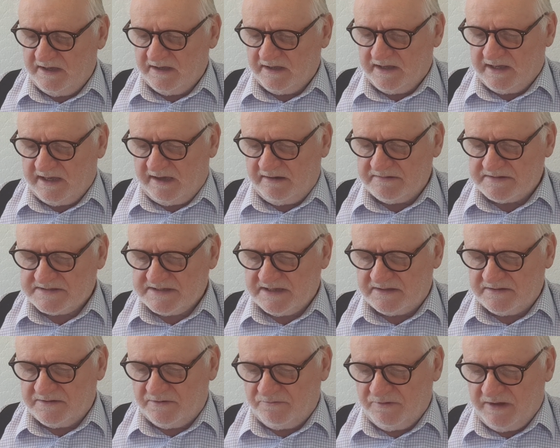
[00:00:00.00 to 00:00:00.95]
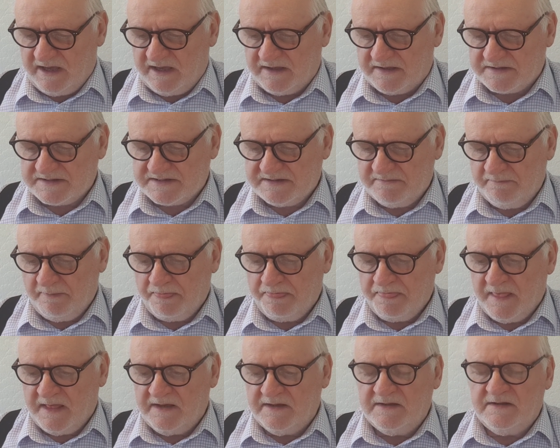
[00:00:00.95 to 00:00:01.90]
counting the rings.
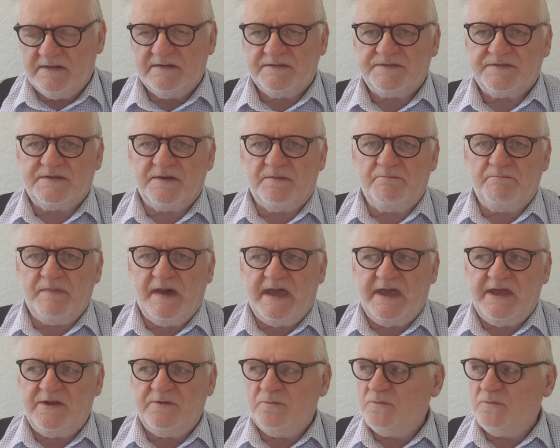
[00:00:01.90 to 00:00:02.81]
The main